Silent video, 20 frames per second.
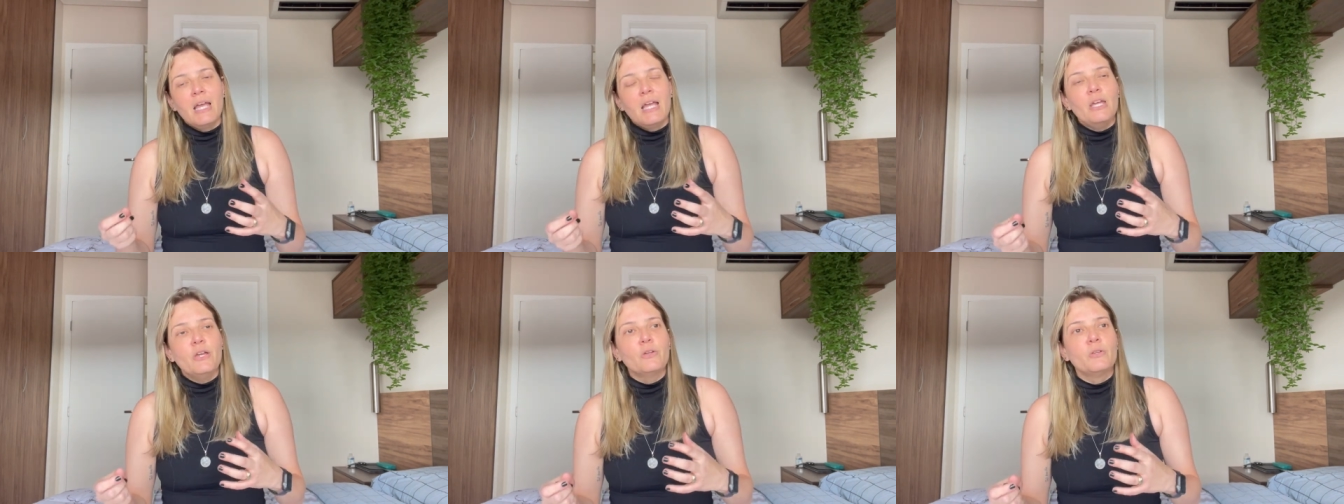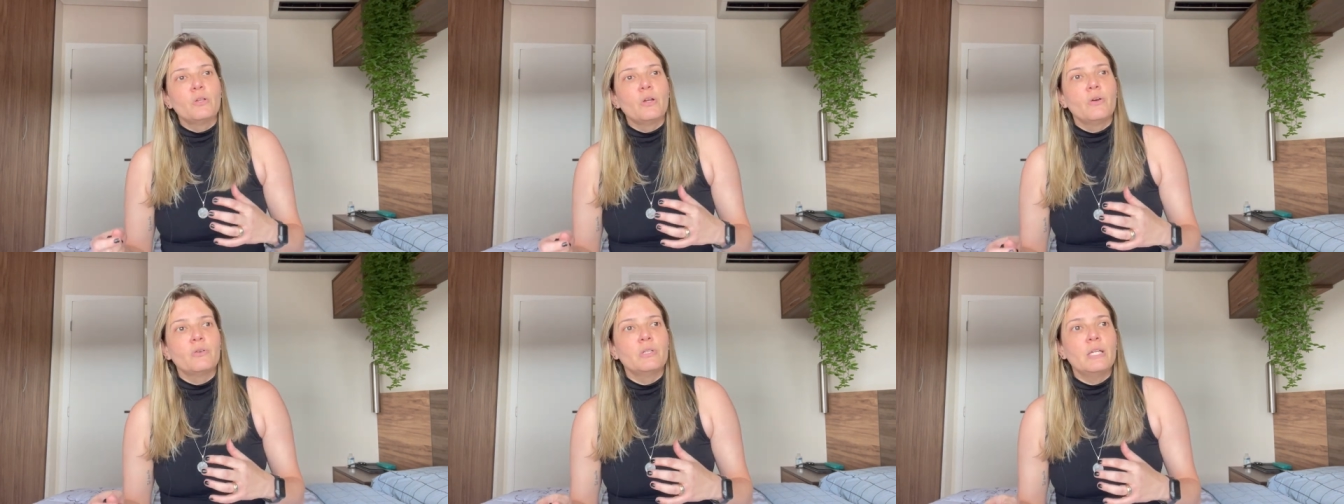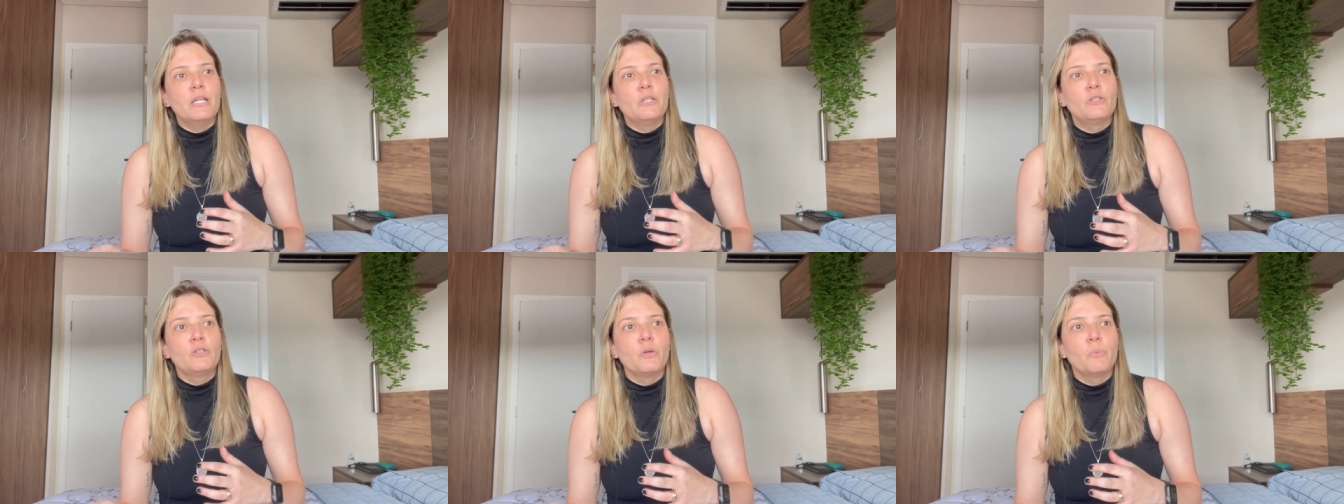You don't
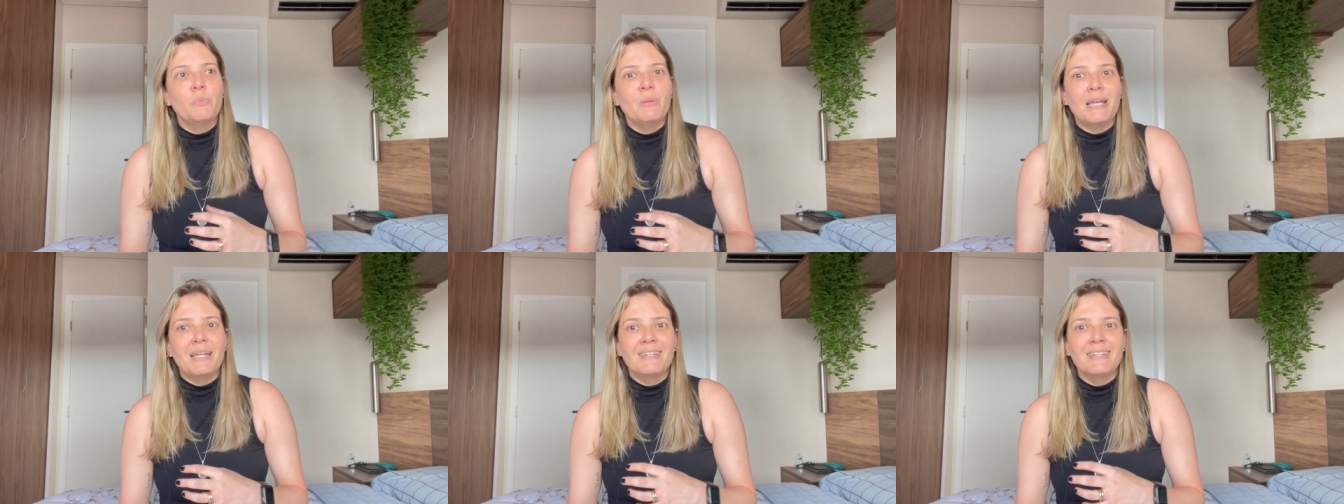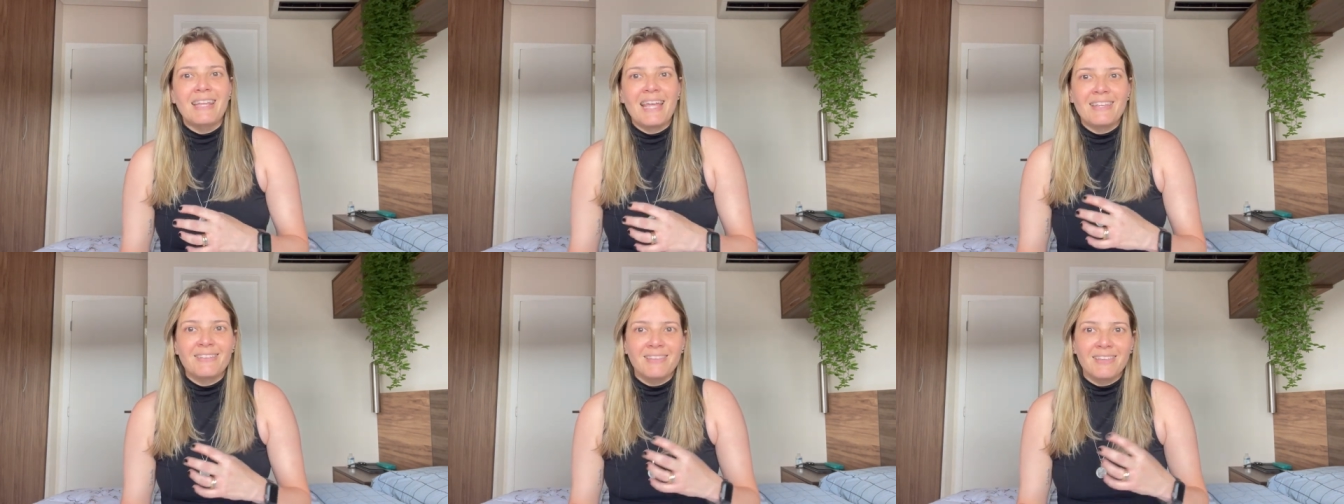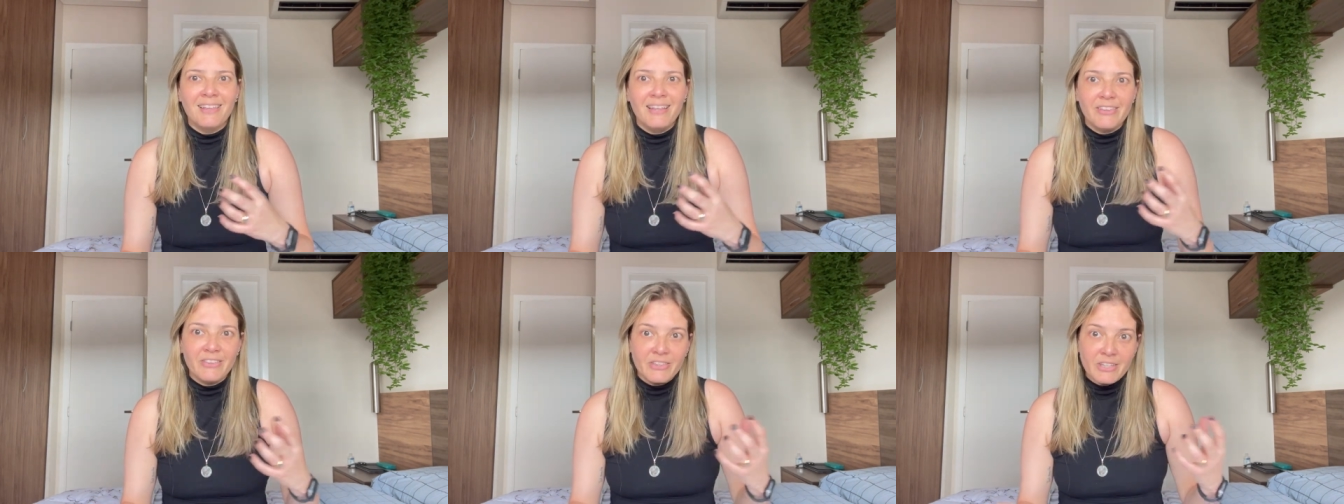need to be an
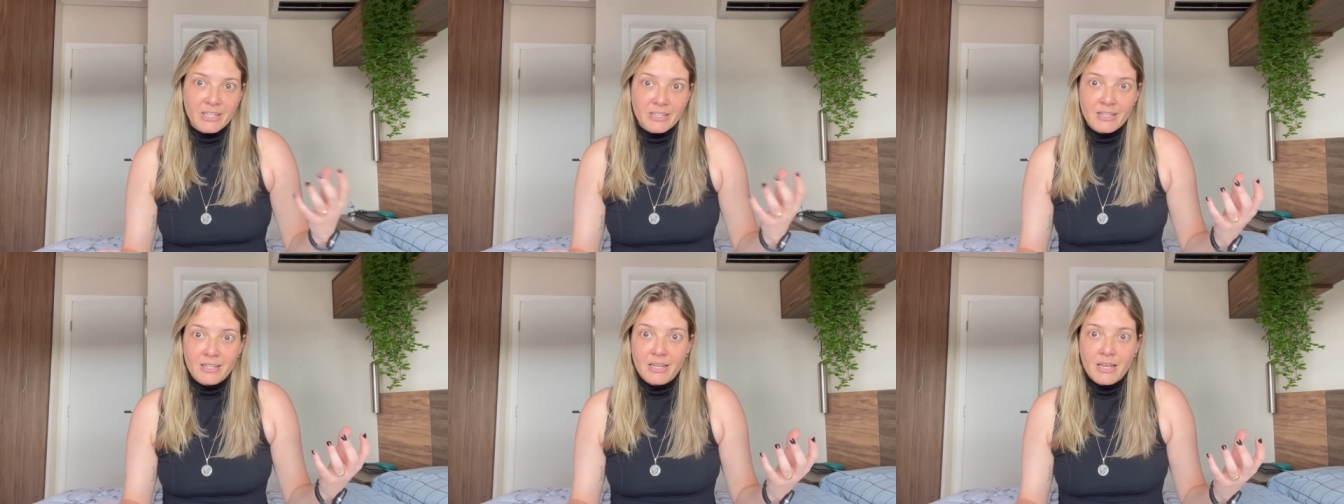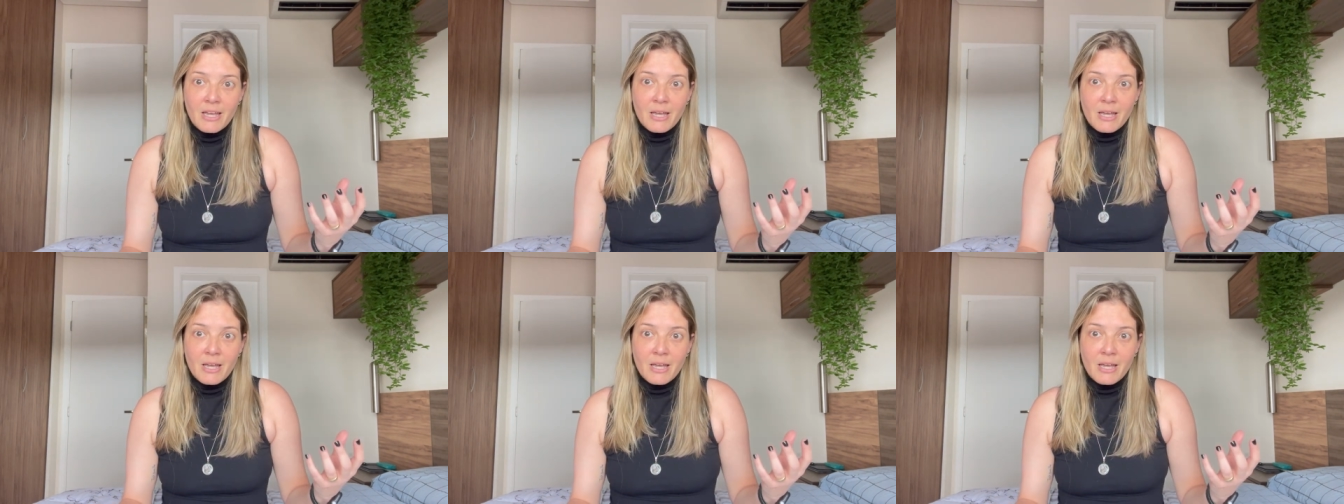athlete,